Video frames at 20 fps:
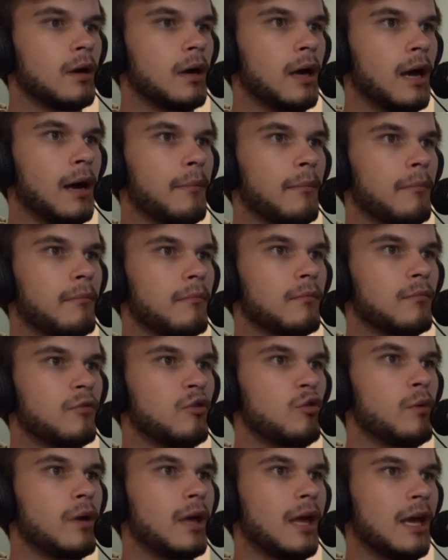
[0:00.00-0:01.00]
I'm
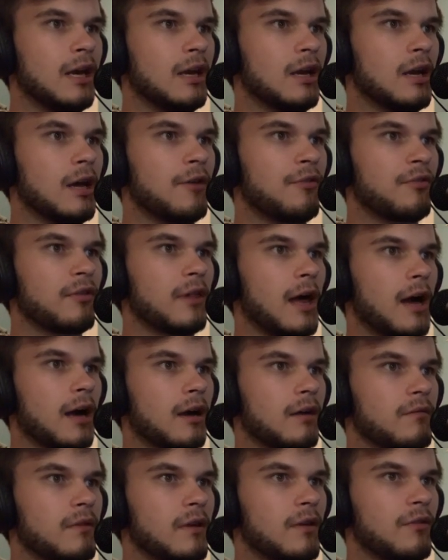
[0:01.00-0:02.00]
doing a Nuzlocke
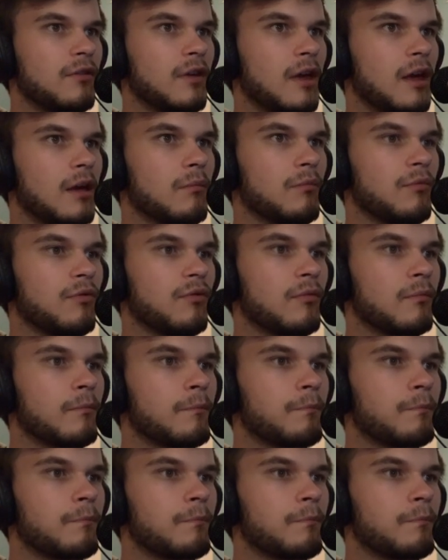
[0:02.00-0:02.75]
of these games.